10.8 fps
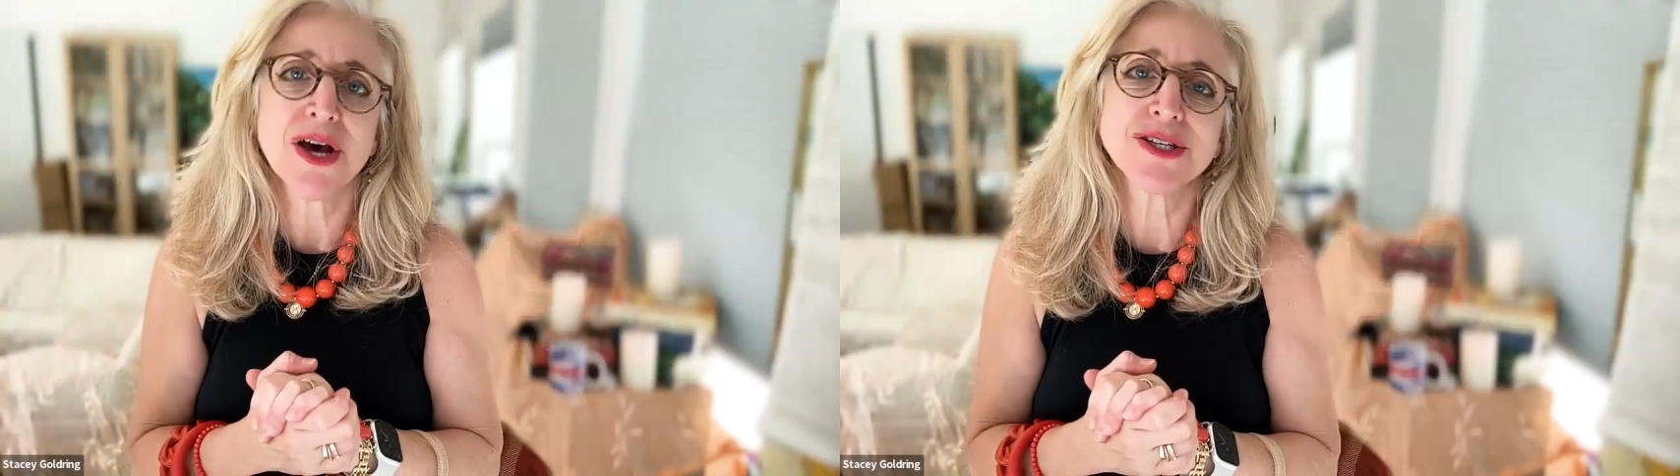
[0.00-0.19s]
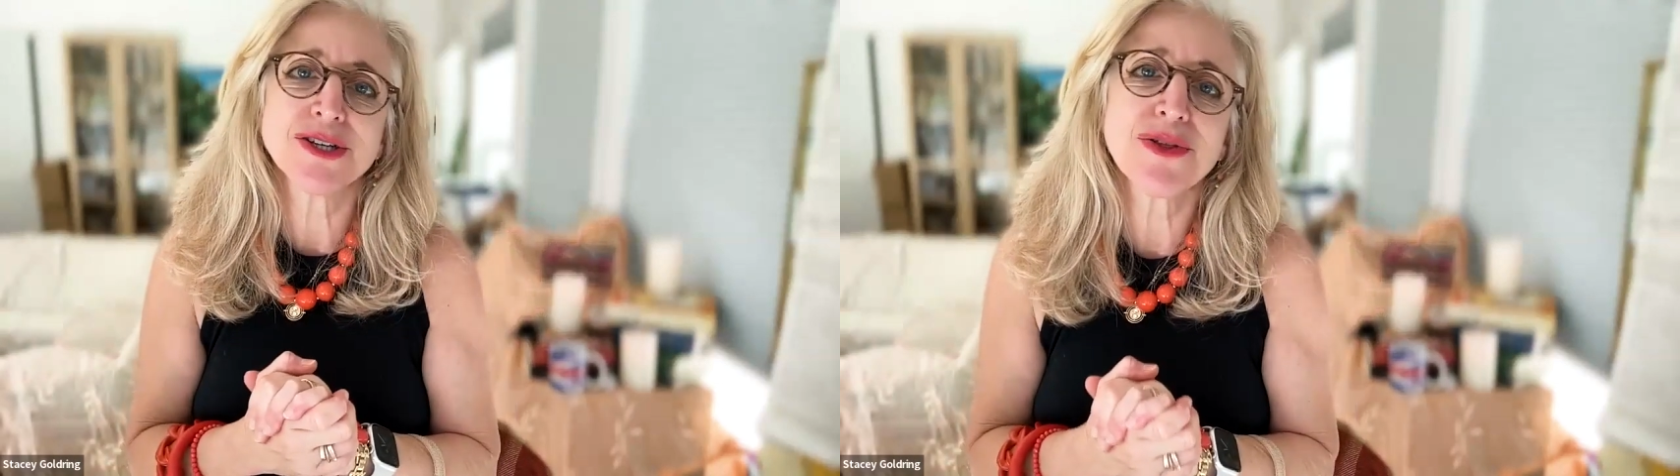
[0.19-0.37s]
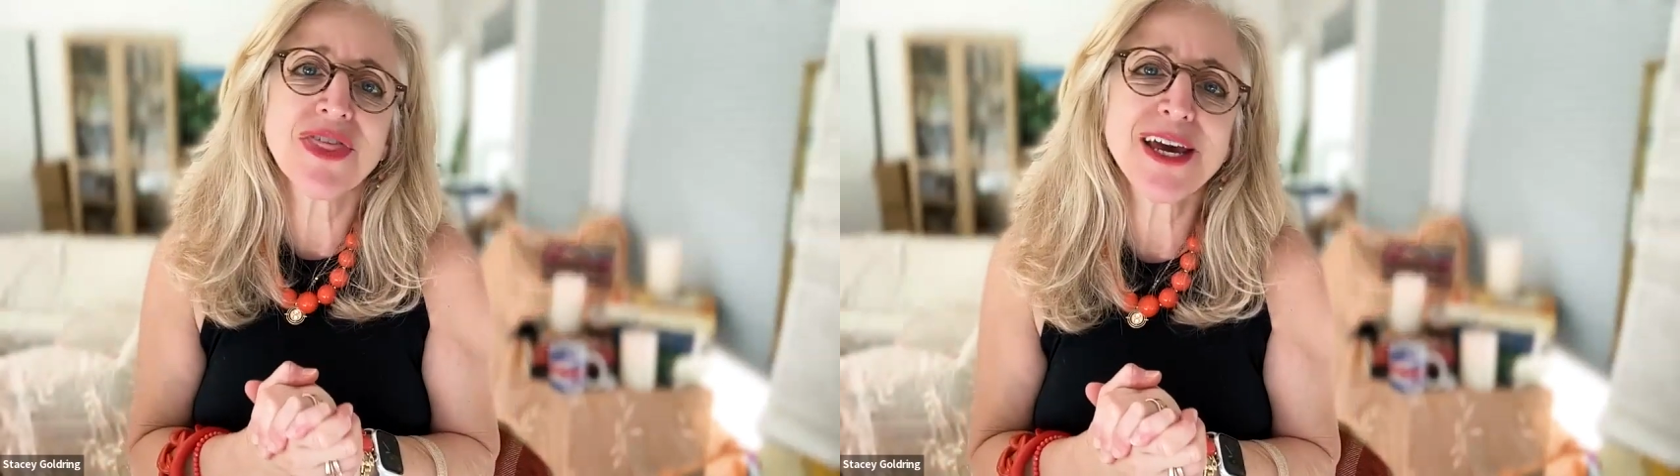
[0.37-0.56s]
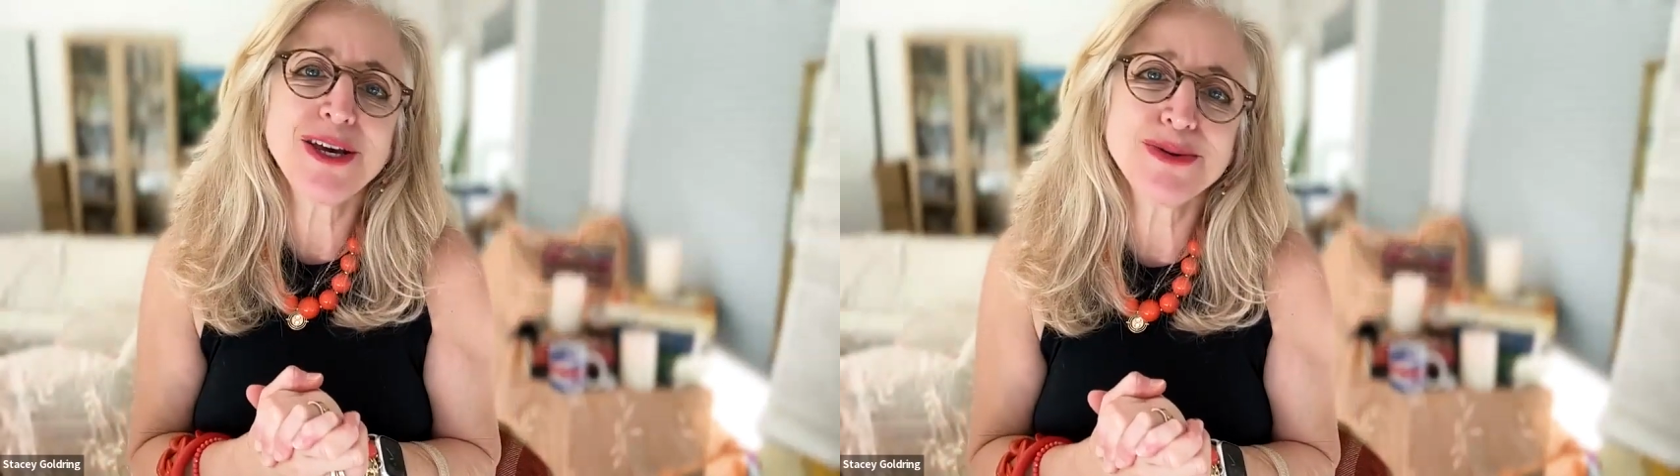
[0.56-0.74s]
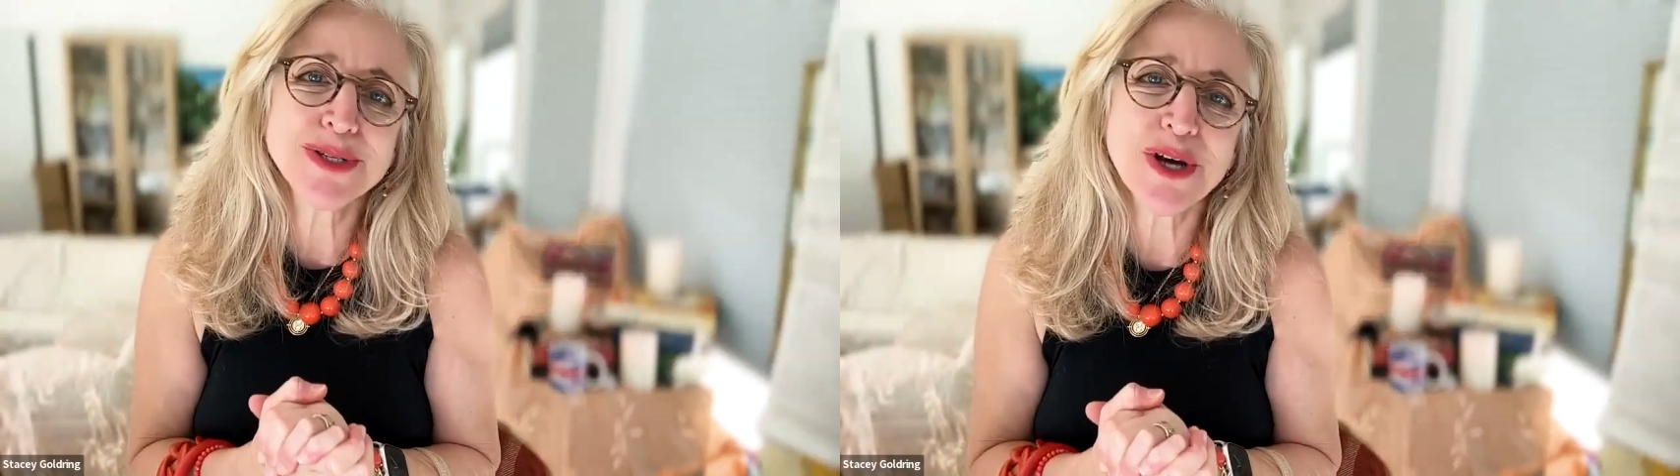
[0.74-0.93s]
So
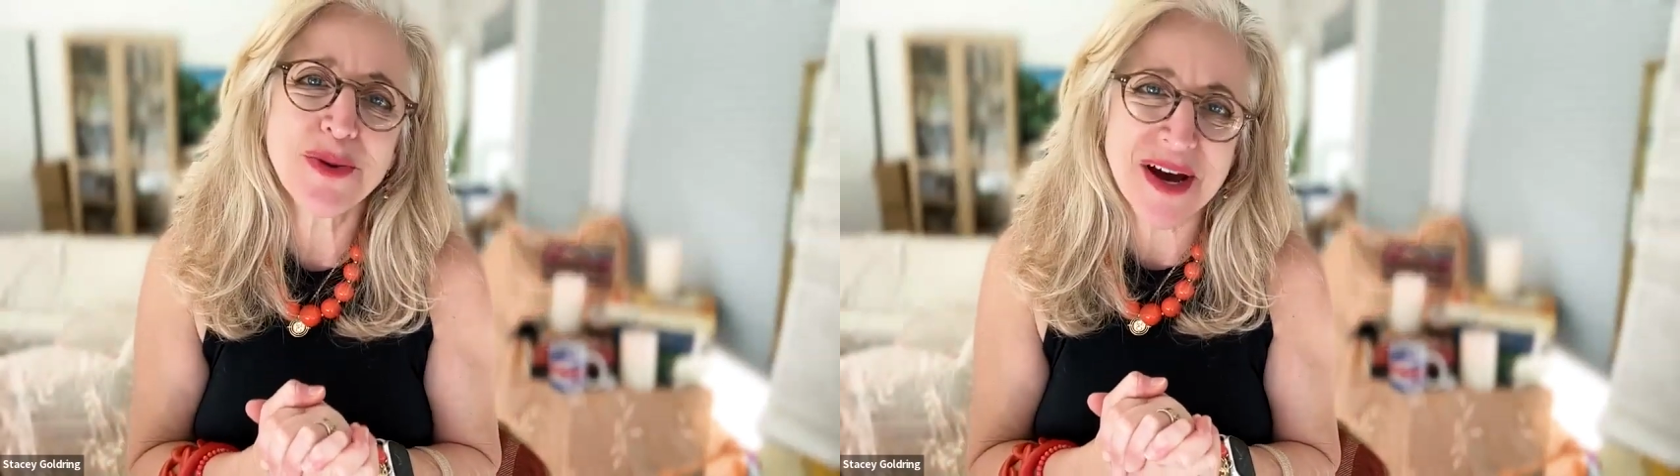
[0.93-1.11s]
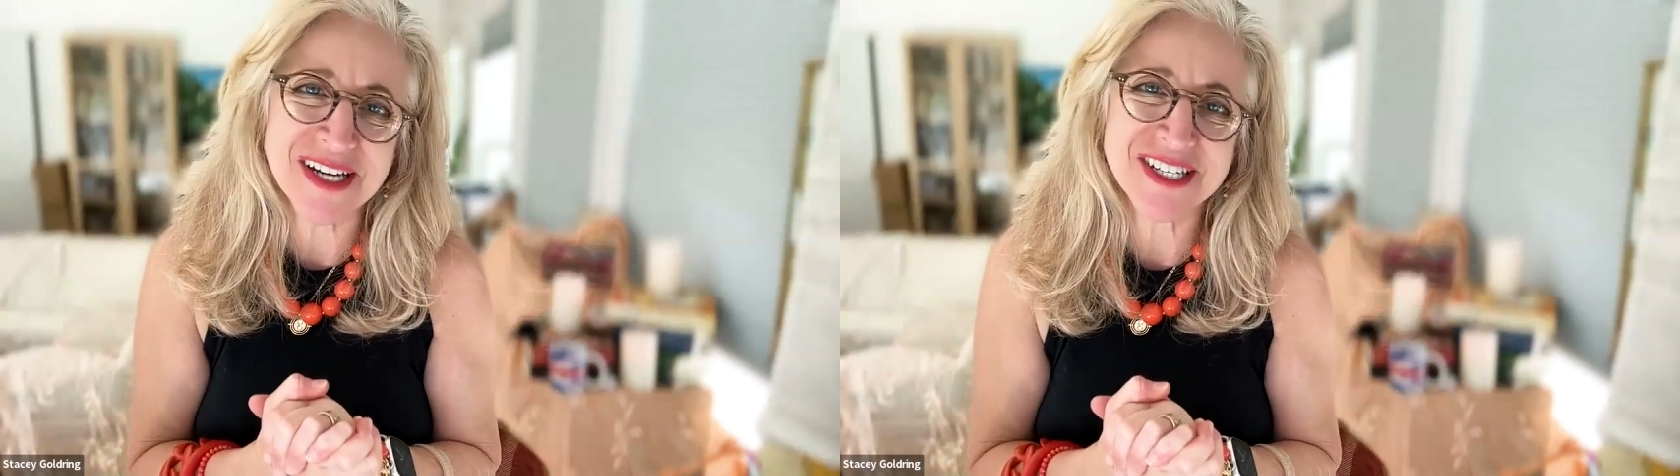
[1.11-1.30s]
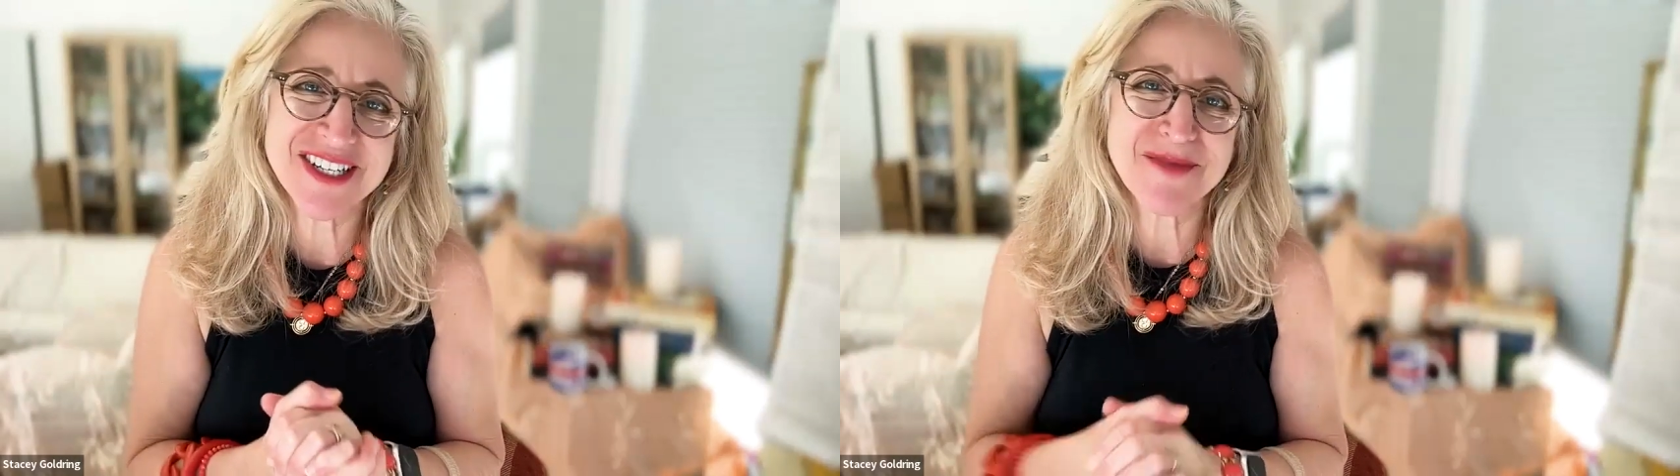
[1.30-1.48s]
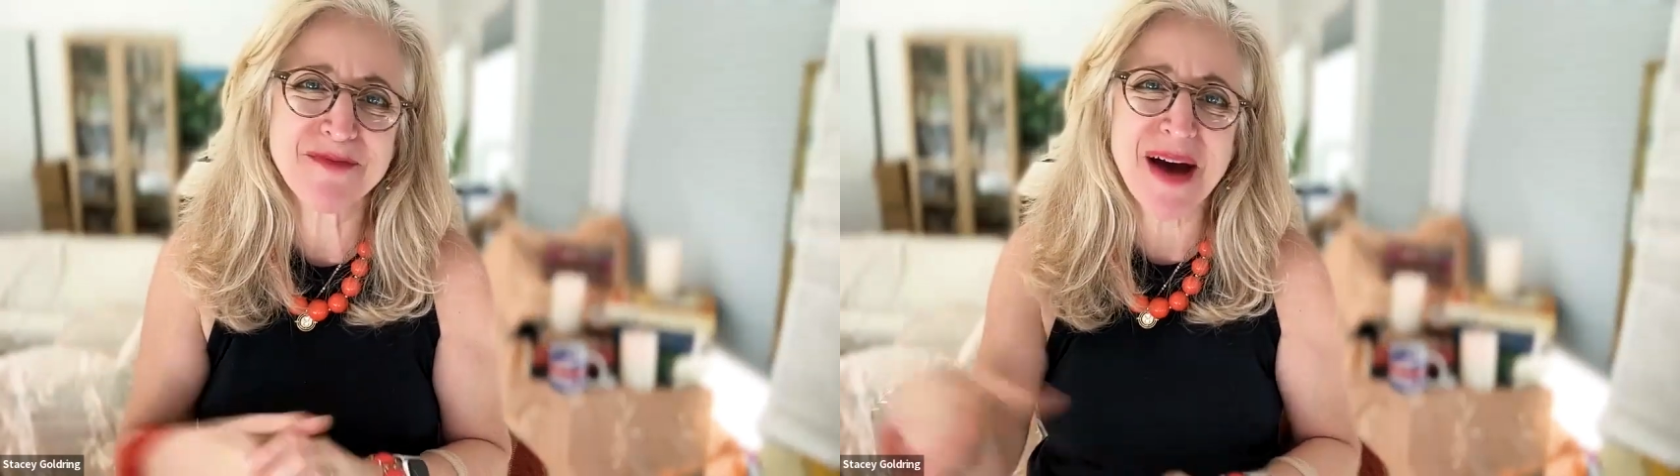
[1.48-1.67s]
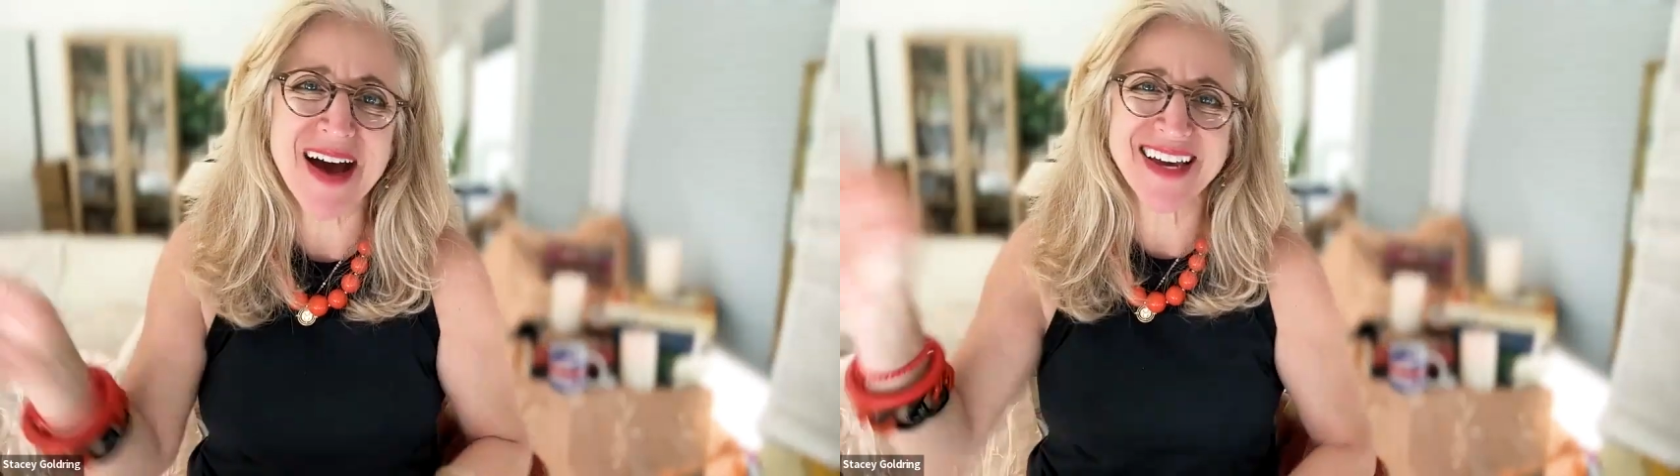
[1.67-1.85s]
thank you so much.
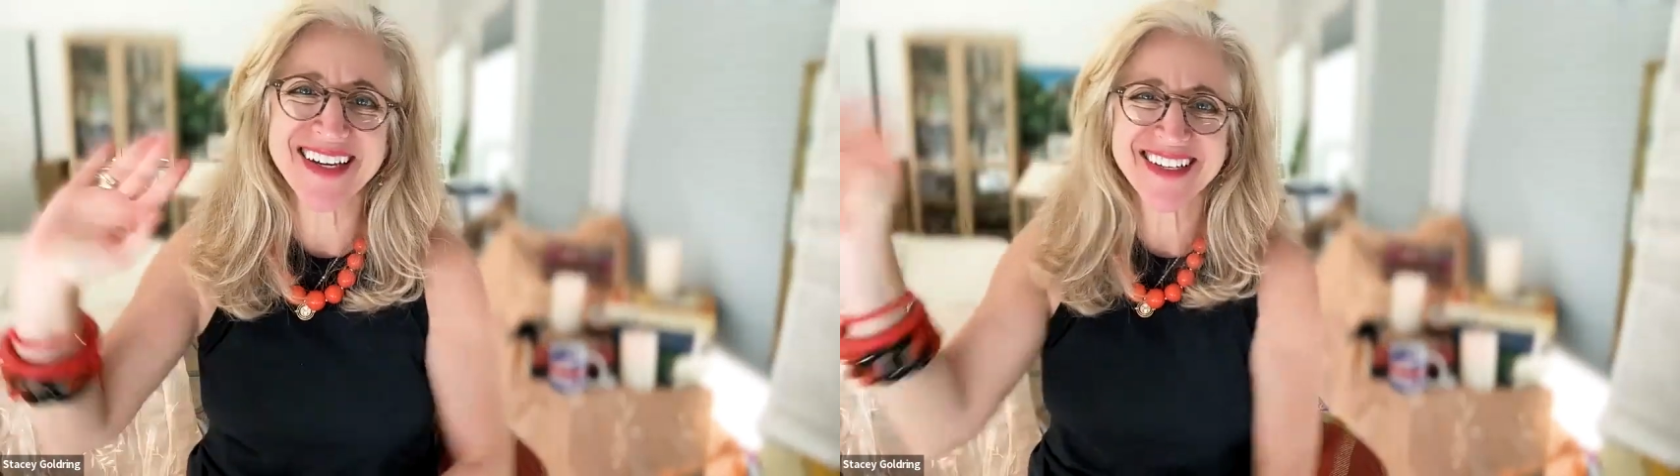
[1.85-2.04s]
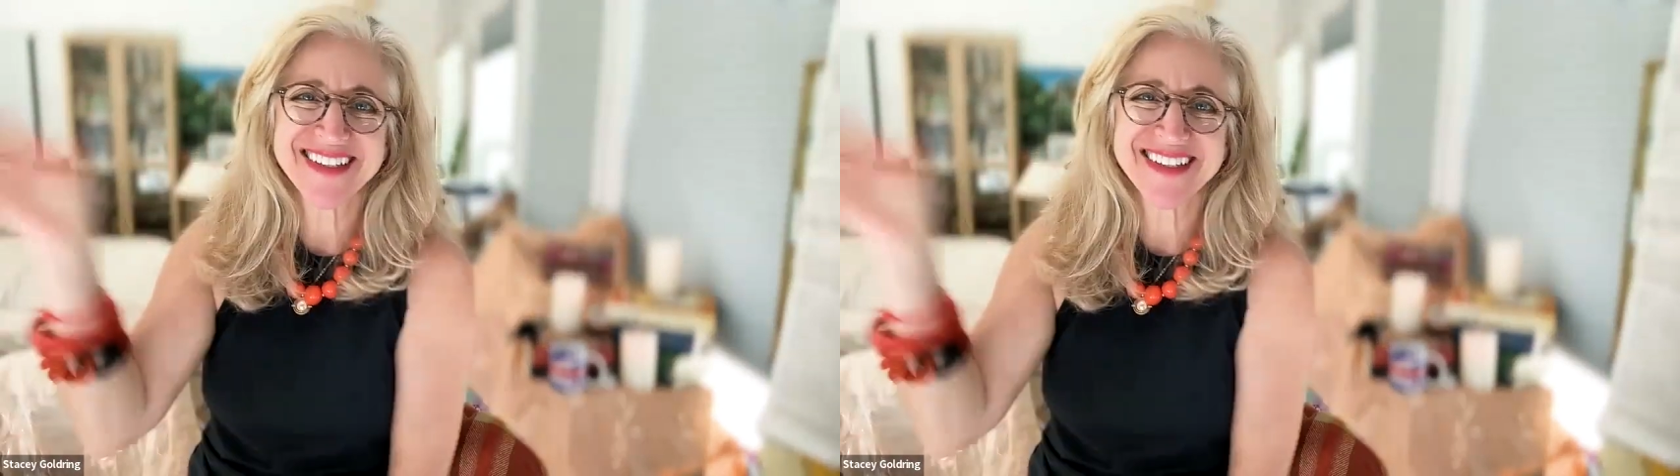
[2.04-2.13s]
Bye.